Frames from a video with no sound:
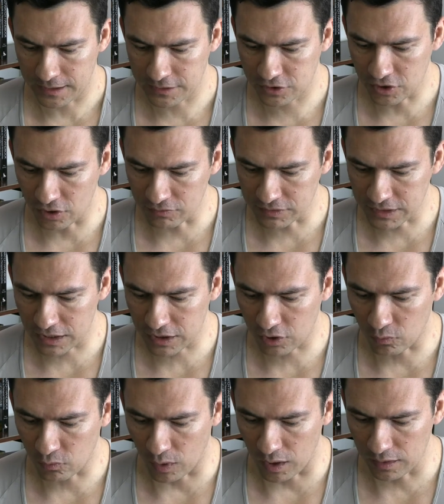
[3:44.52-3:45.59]
It shows that the
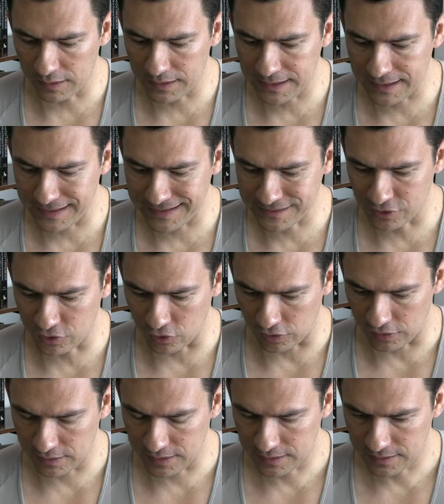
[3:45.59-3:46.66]
quality is
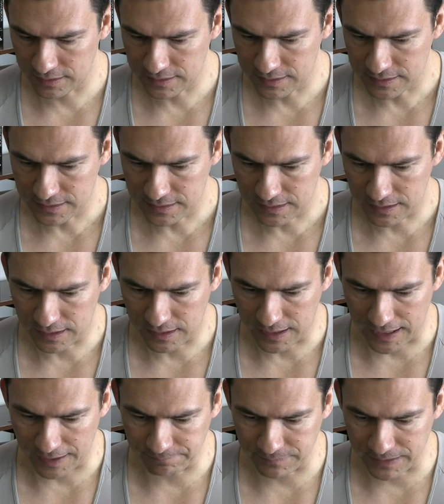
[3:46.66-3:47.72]
good.
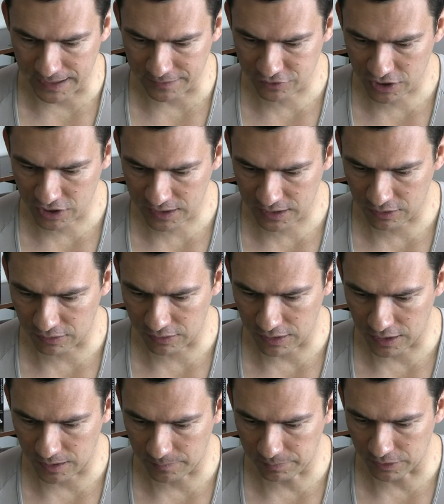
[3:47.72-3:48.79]
I'm not checking our
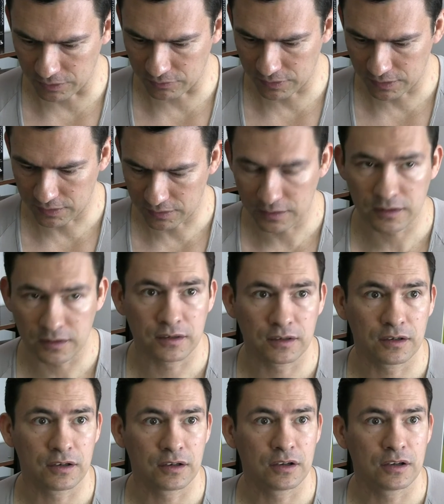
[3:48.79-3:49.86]
upload.
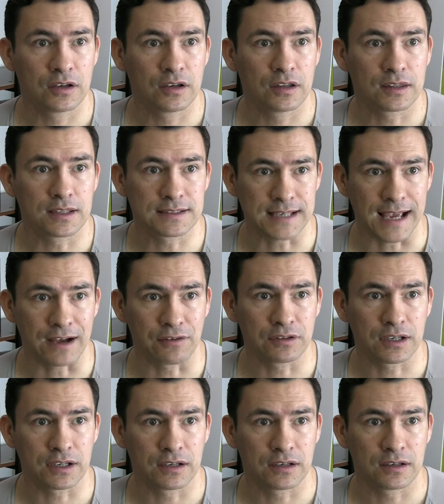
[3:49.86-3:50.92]
The sound?